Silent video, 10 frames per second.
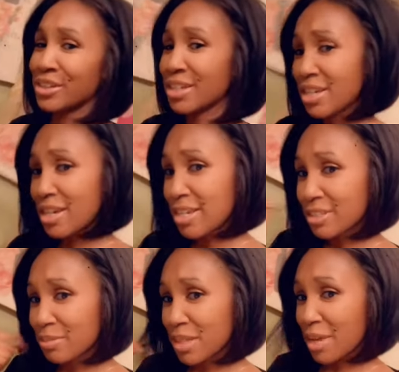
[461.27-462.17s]
sometime
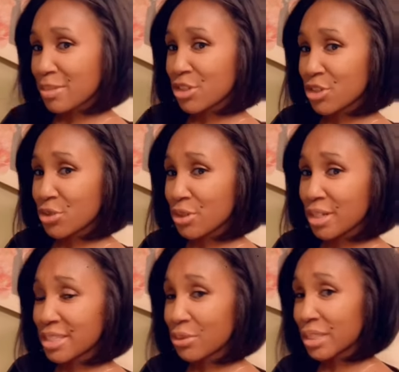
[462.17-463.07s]
in June, and it's only
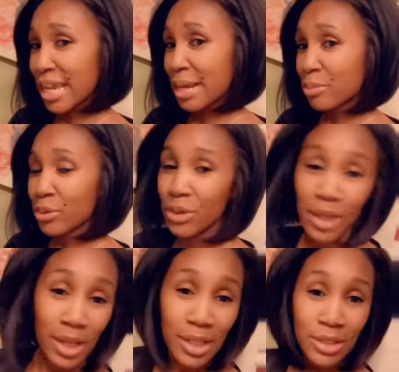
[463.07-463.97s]
April.
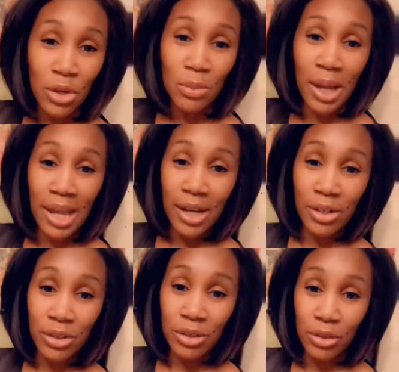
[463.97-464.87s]
So my hair
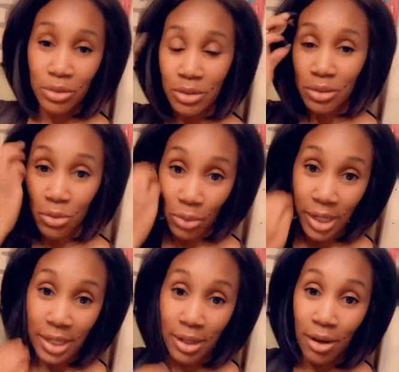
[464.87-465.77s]
looks great.
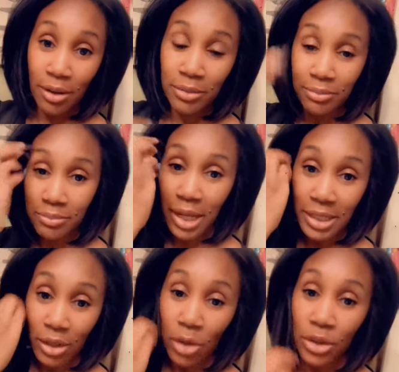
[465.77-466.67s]
I did all the
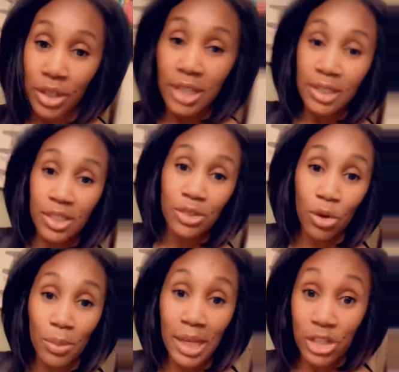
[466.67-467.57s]
things that she told me I
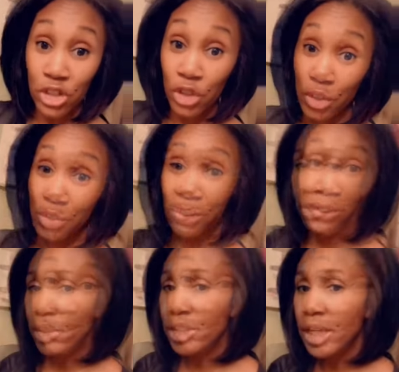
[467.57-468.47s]
should do. The only thing
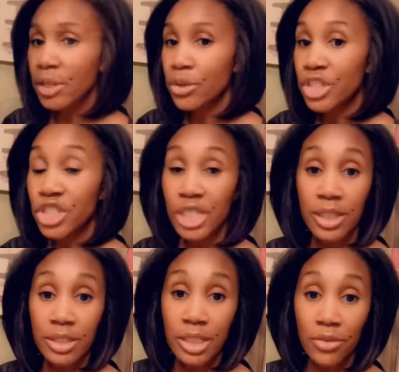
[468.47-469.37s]
I know that she does
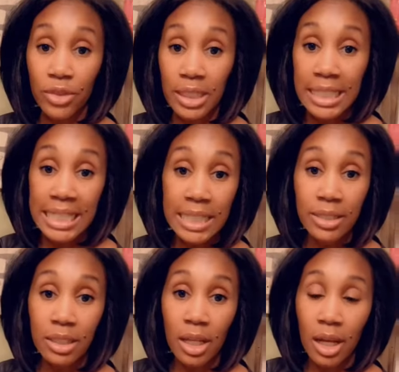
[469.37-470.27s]
differently in the
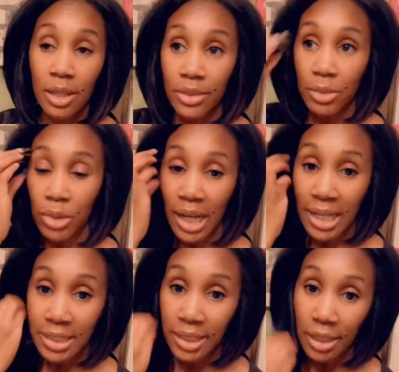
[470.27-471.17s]
salon than what I did at
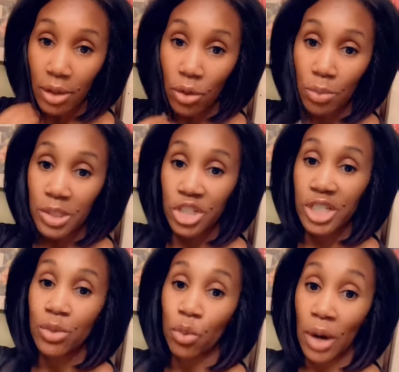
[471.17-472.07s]
home is she
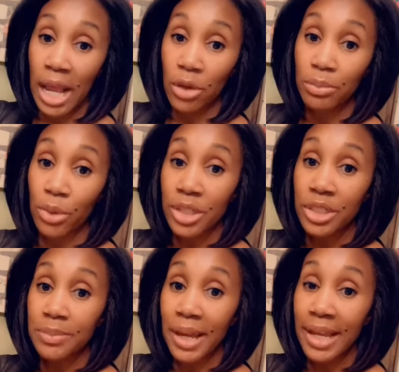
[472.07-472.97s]
round brushes my
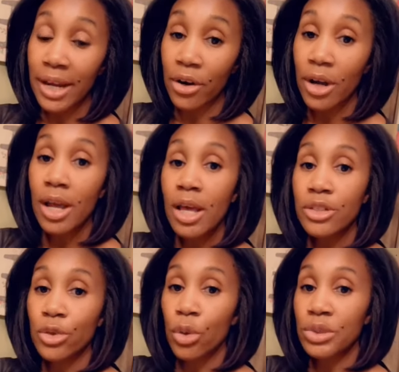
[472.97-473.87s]
hair, so it was
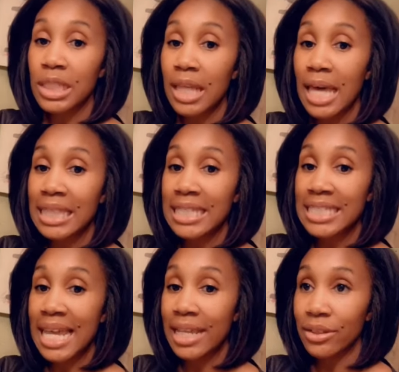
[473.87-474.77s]
a lot less
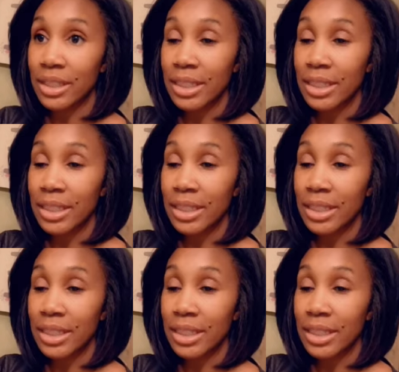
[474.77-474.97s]
tangly.